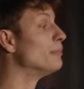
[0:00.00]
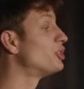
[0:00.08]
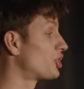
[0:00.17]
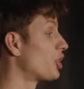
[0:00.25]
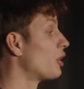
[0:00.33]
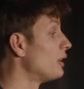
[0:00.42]
I'm
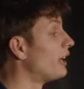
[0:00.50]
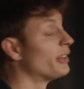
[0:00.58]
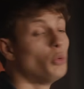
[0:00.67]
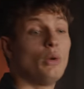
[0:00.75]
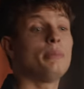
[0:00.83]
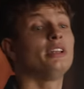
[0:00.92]
sure a lot of
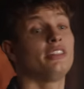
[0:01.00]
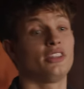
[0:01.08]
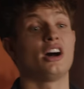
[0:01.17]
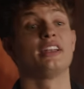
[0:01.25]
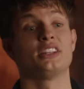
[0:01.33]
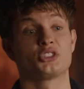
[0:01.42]
the women in
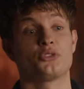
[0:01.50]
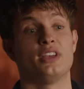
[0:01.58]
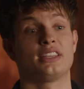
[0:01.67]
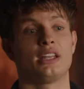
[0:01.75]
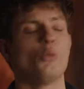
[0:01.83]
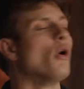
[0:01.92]
the audience are
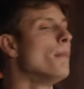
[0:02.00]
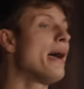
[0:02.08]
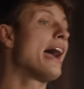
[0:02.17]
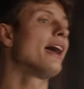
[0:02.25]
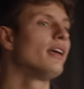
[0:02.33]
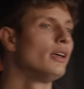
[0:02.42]
thinking, well,
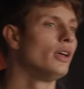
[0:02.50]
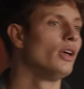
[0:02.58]
Matt,